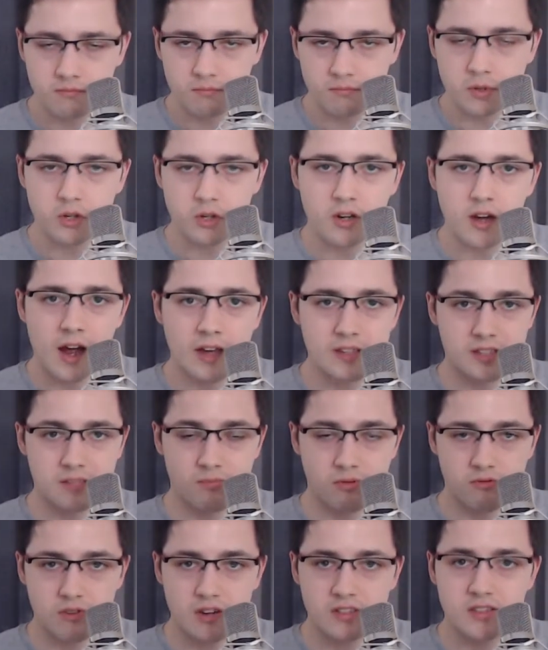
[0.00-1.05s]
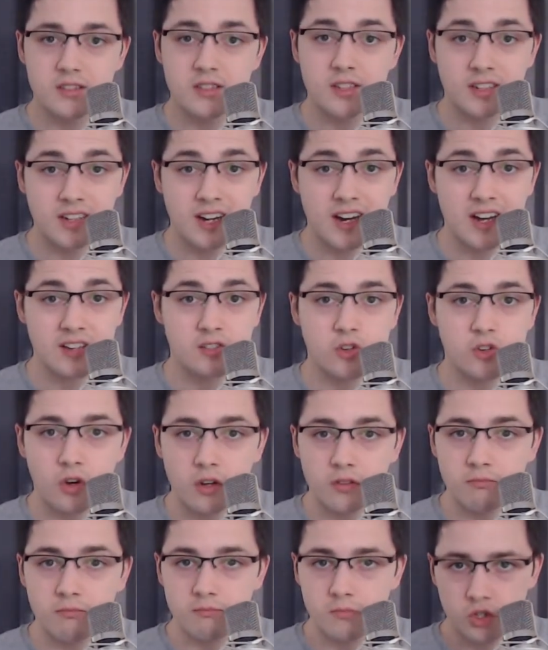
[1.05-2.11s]
but as it progresses, it has
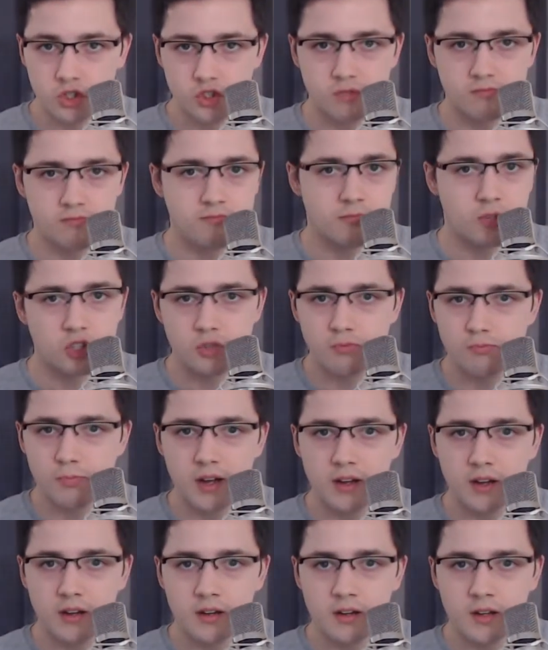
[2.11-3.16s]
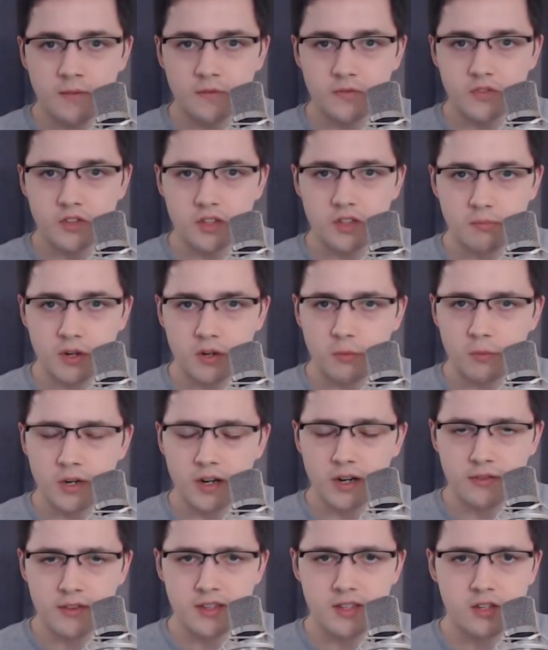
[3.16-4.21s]
gotten much, much better, to the point
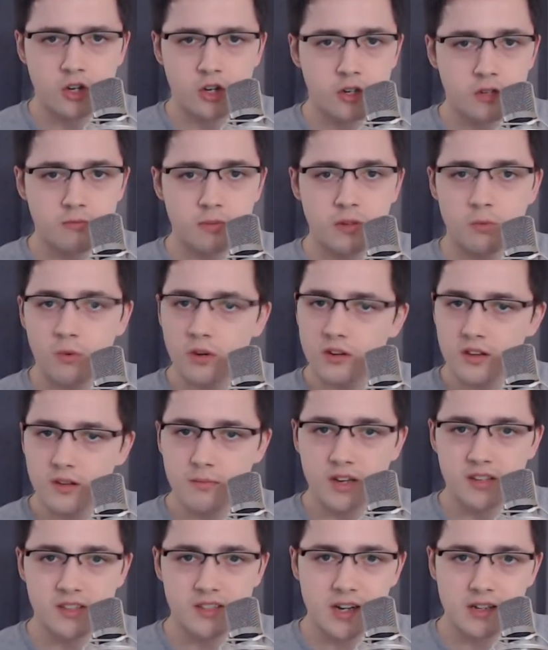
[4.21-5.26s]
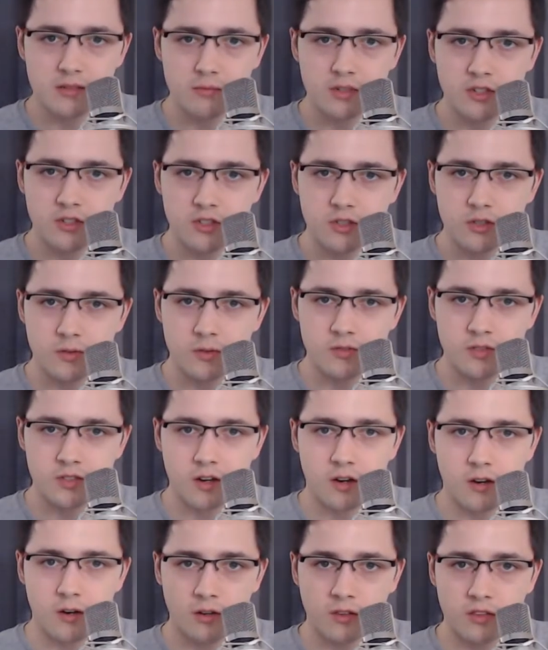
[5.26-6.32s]
where this could be one of the best animated shows
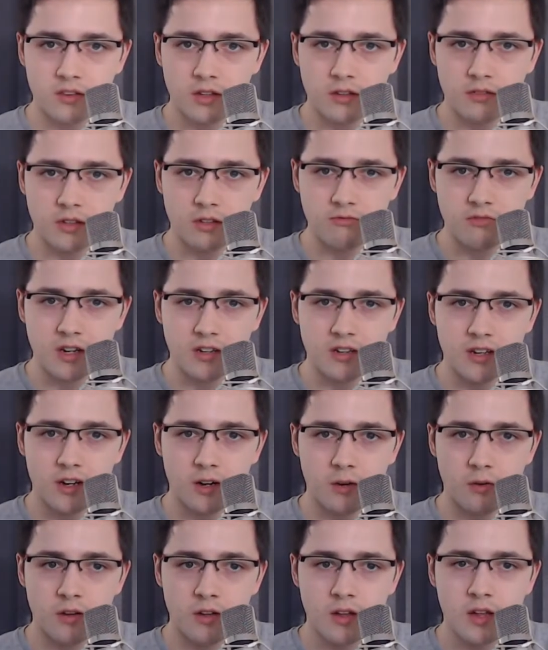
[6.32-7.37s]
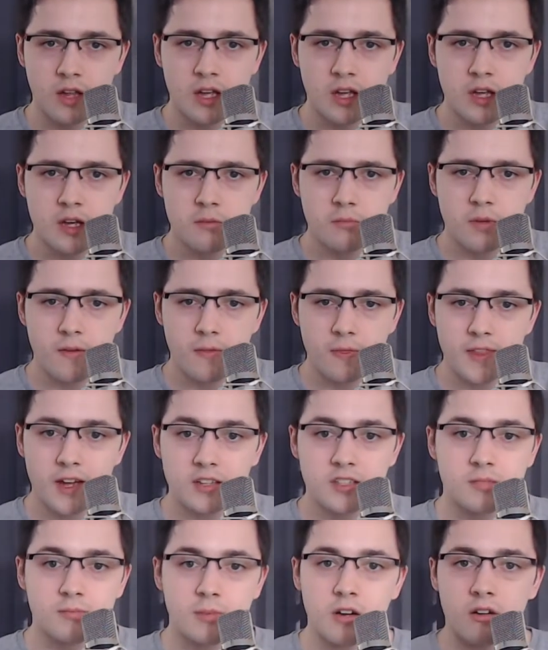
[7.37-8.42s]
on TV right now. But
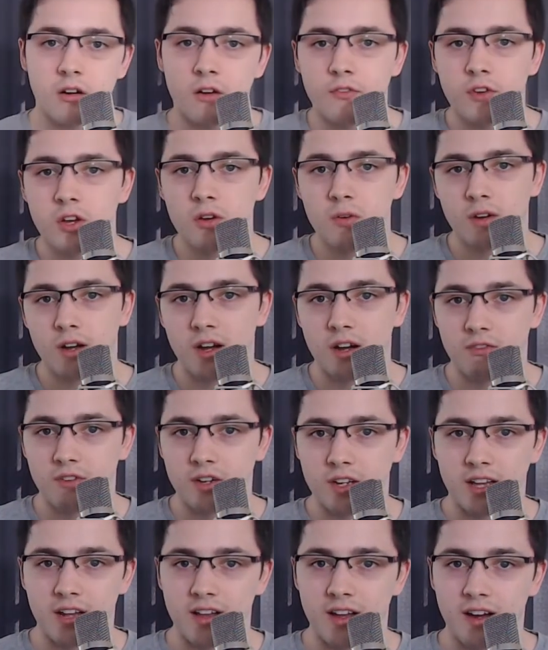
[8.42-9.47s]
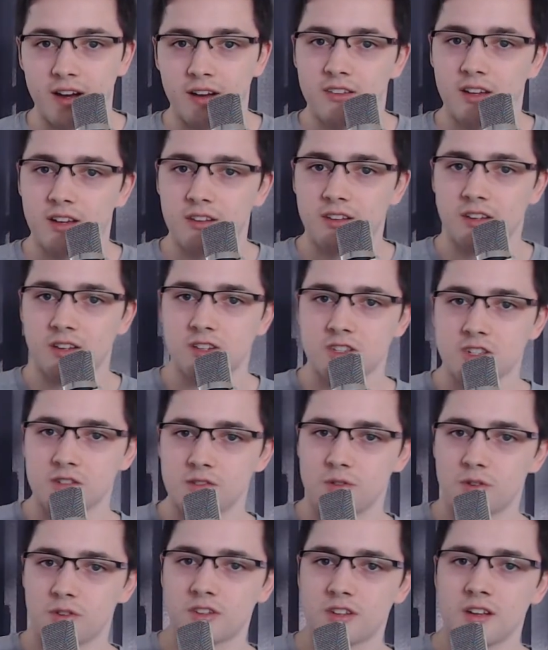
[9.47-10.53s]
that's my review. I really liked it, in
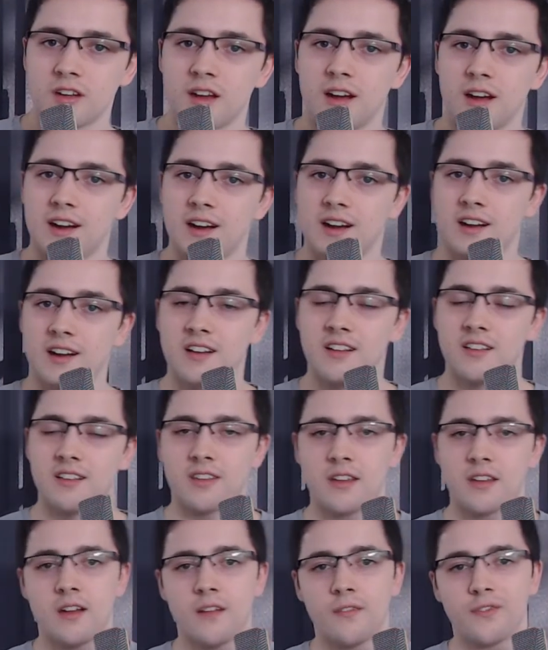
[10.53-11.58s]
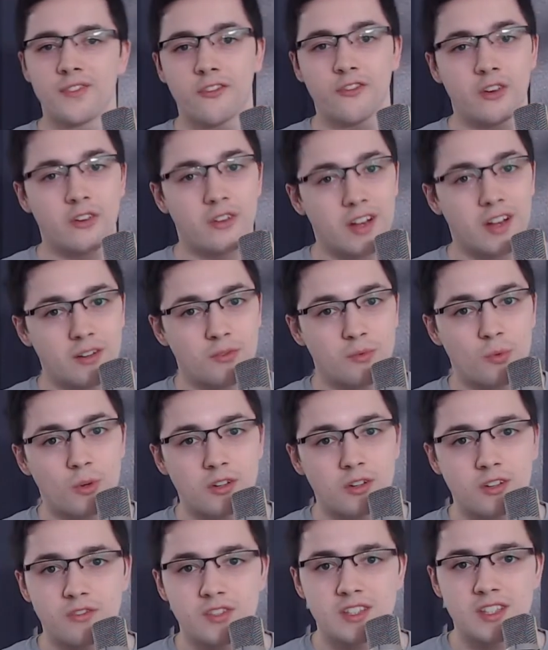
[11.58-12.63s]
short. And if you liked what
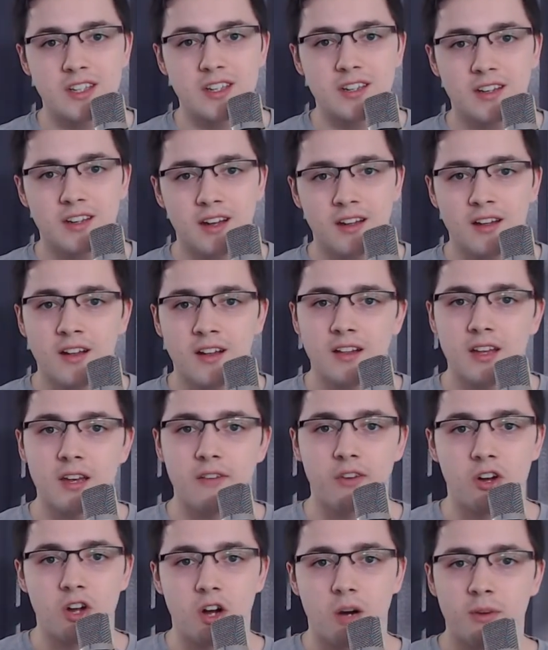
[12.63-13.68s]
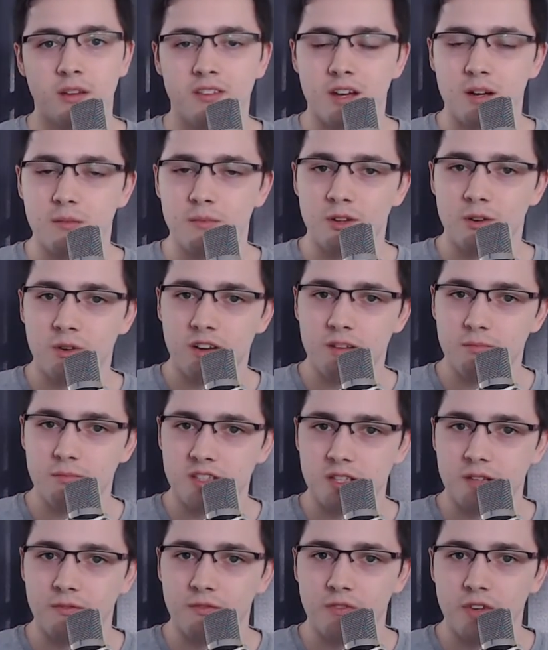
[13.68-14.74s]
you've seen here, leave a comment down below, give me
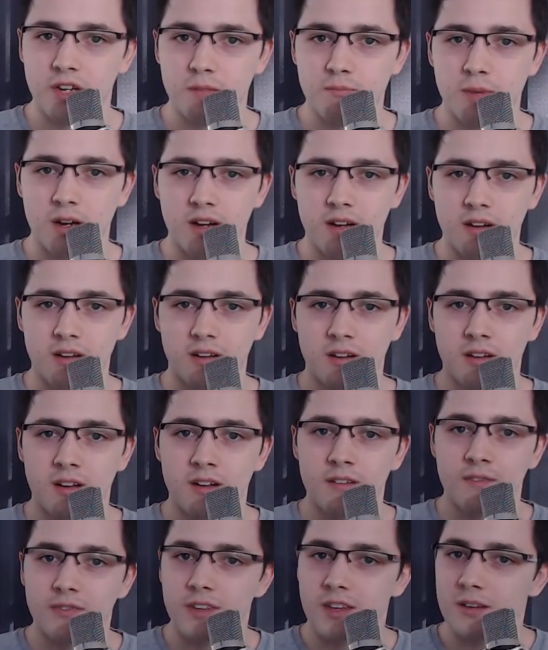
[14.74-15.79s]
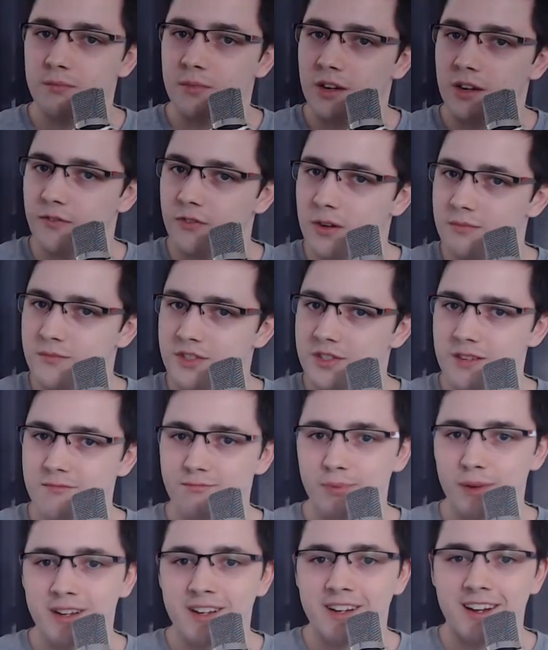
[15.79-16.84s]
some feedback, give me a thumbs
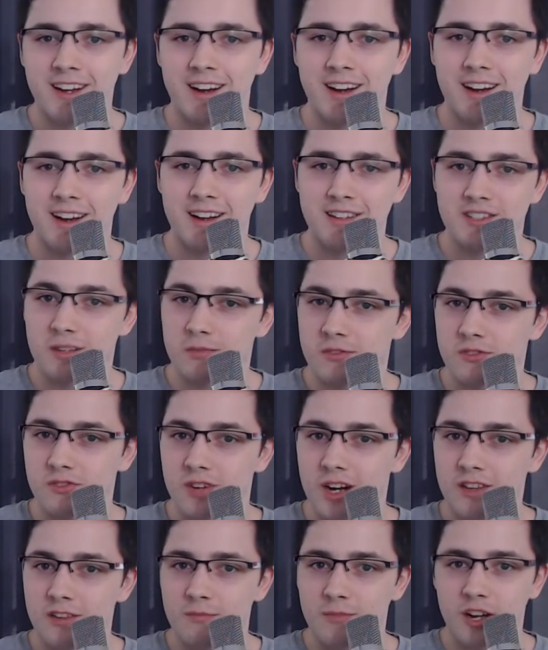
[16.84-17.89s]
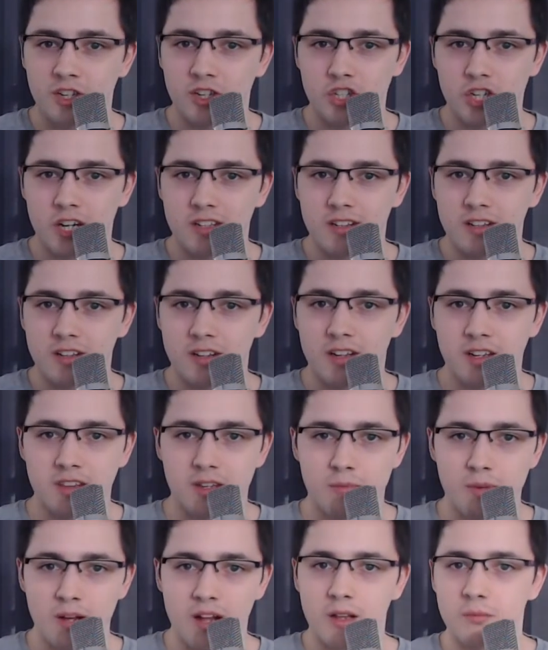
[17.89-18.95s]
up, and subscribe to my channel. Click the
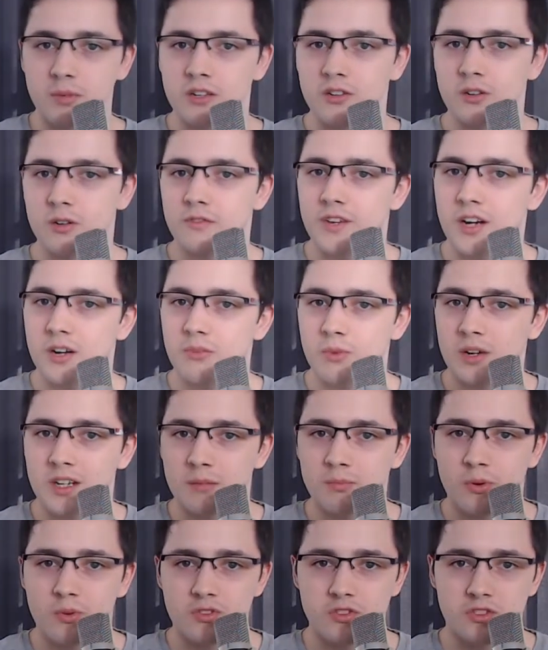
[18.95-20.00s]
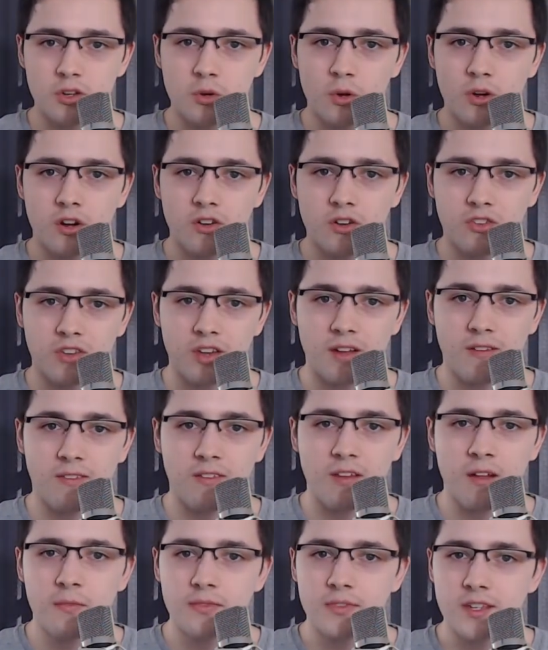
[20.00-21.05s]
bell to be notified when I post new content.
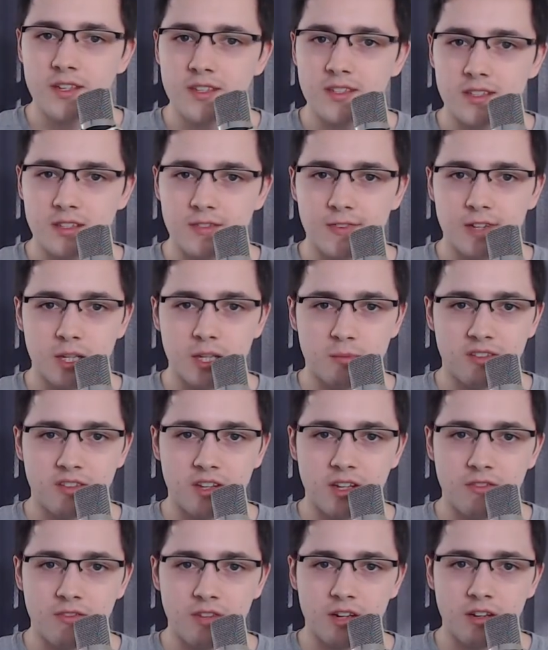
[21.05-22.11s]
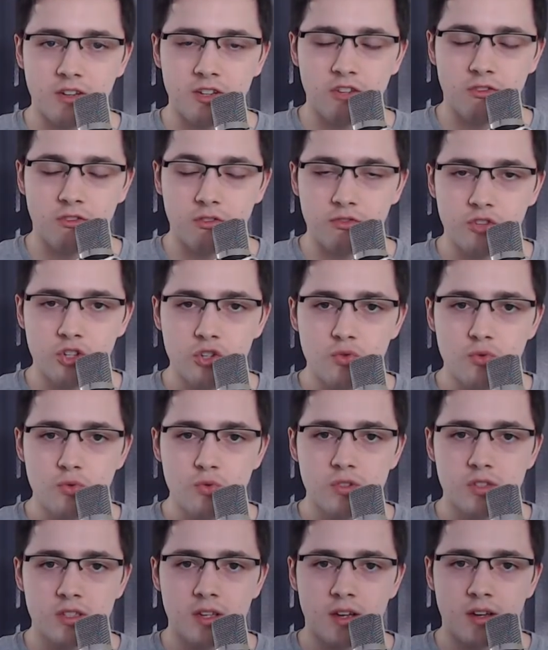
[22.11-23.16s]
This is Filament TV New
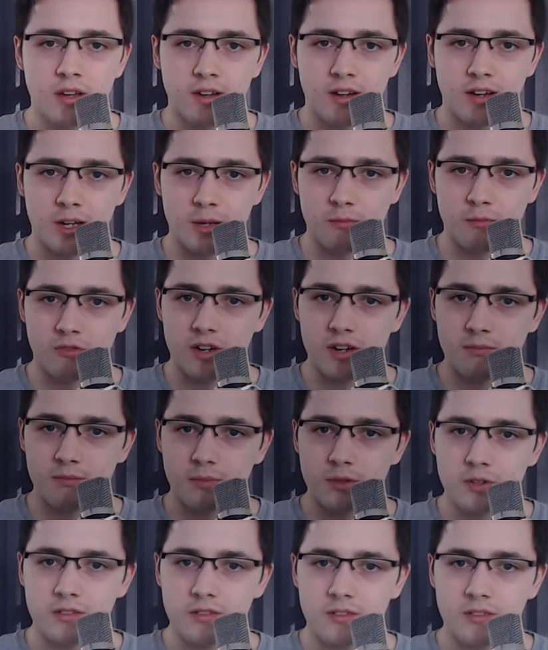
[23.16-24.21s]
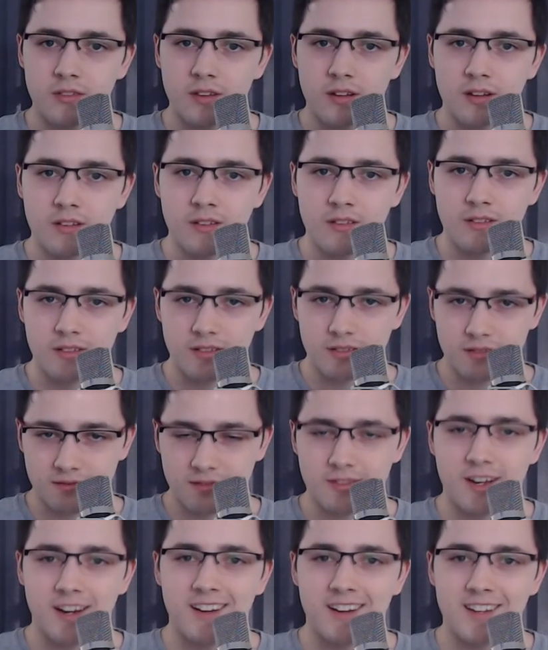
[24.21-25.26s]
Reviews. I'm Grant Burton,
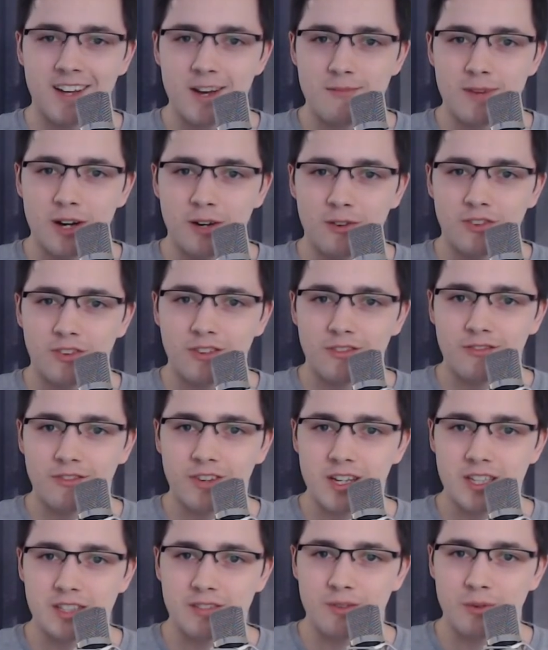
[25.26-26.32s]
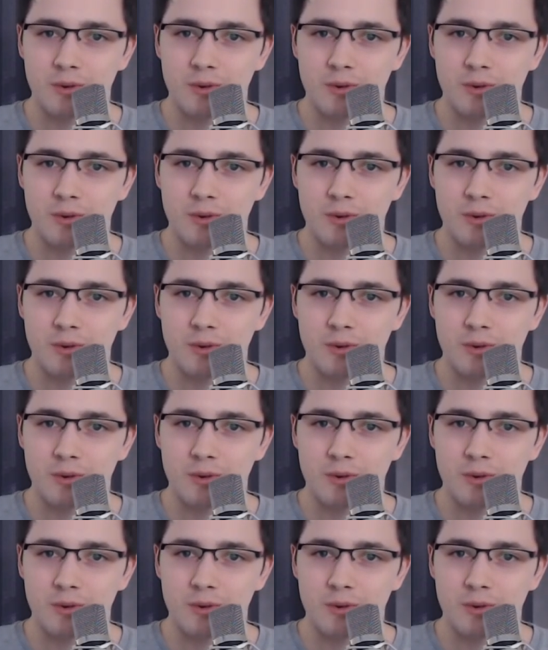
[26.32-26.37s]
and I'm out. Thanks for